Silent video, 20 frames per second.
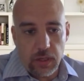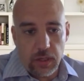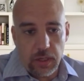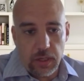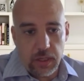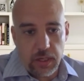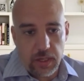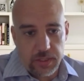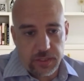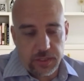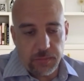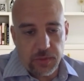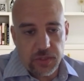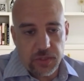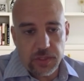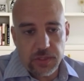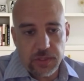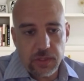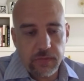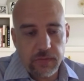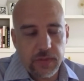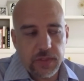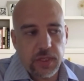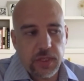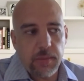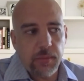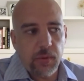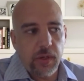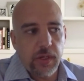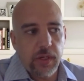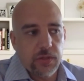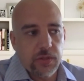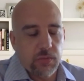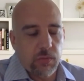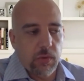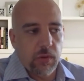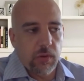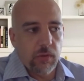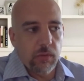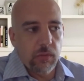customers, the service operators,
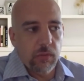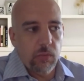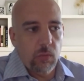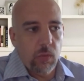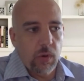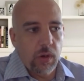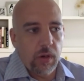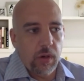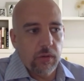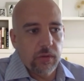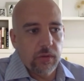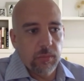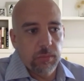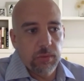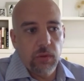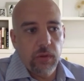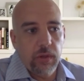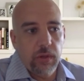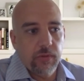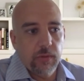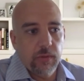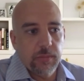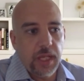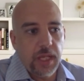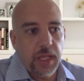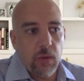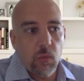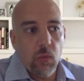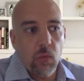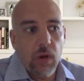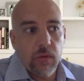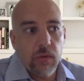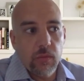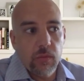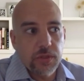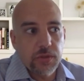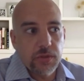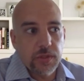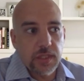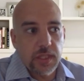were deploying from day one,
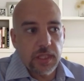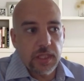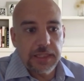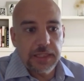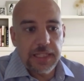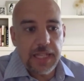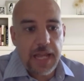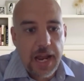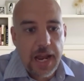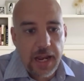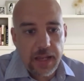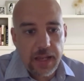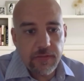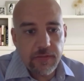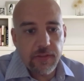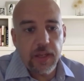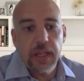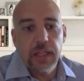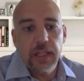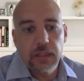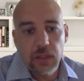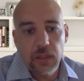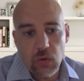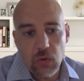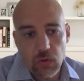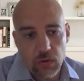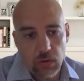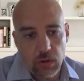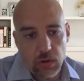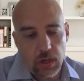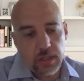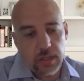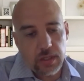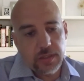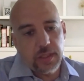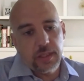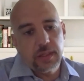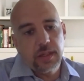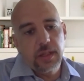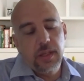which was the live and local
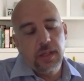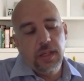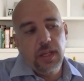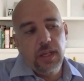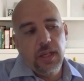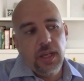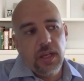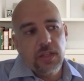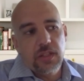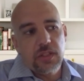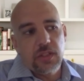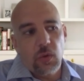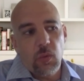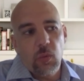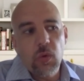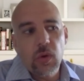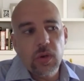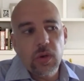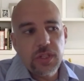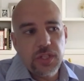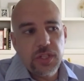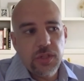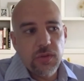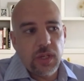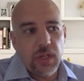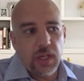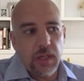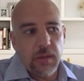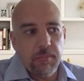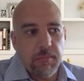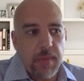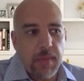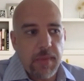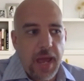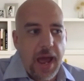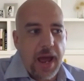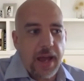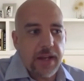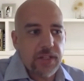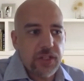content. So once you can
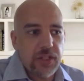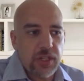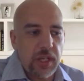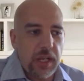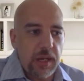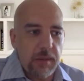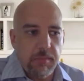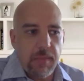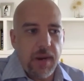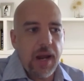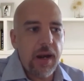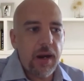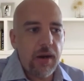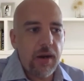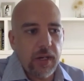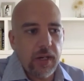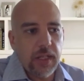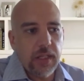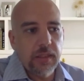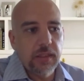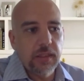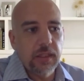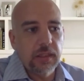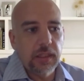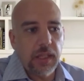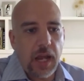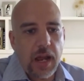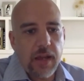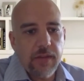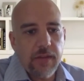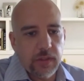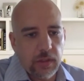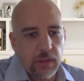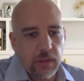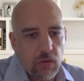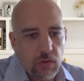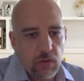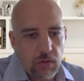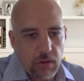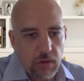match and marry the live and
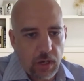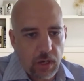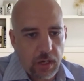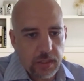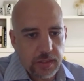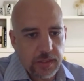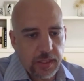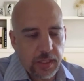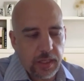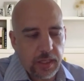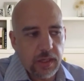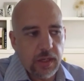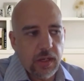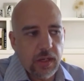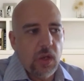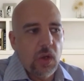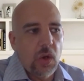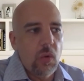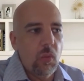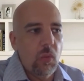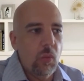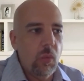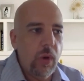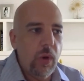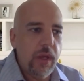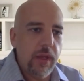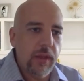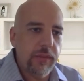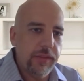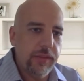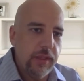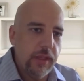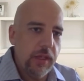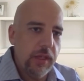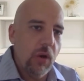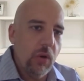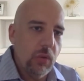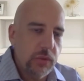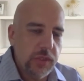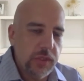local content with
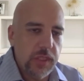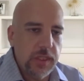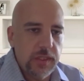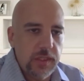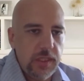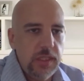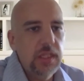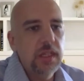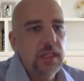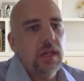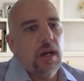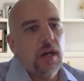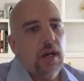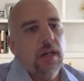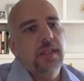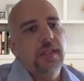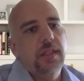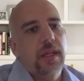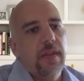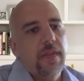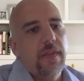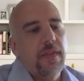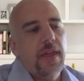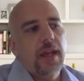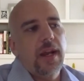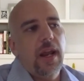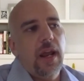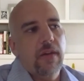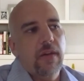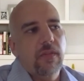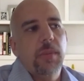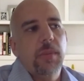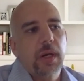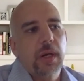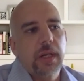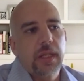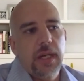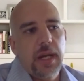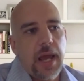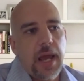the OTT content that
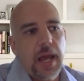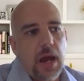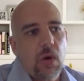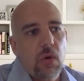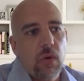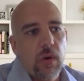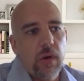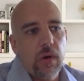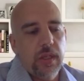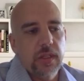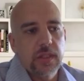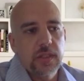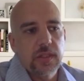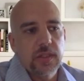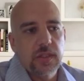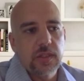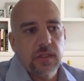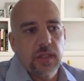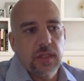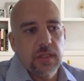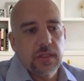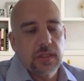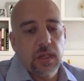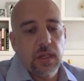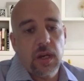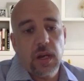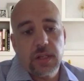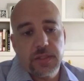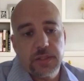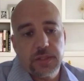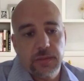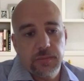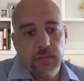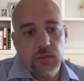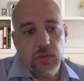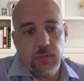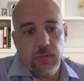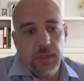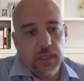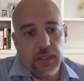everybody now is accustomed
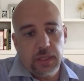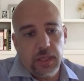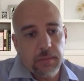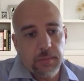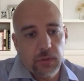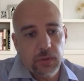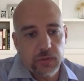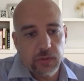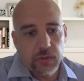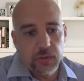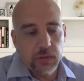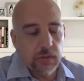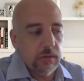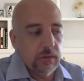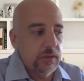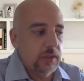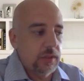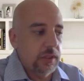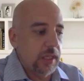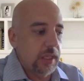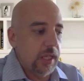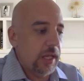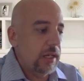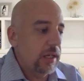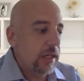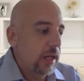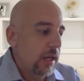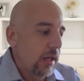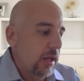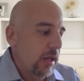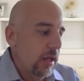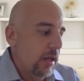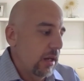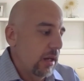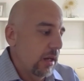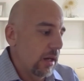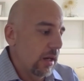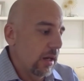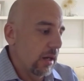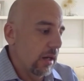to being able to get
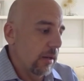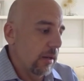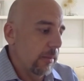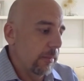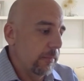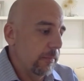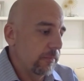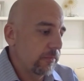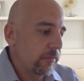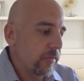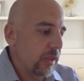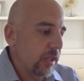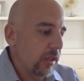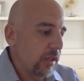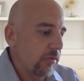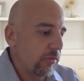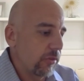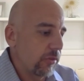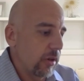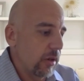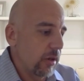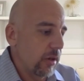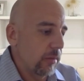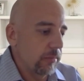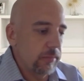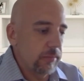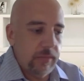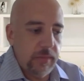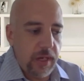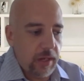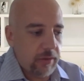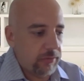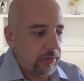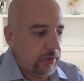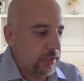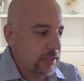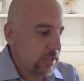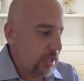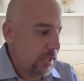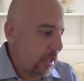from
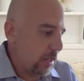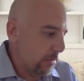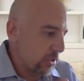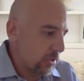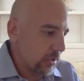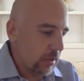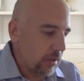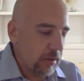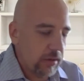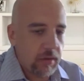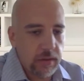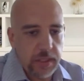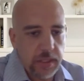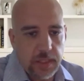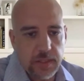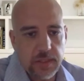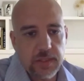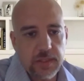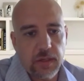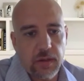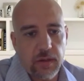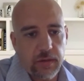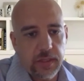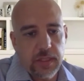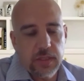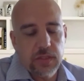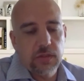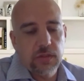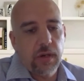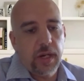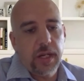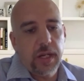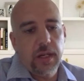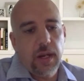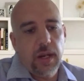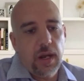Netflix, Amazon, all these great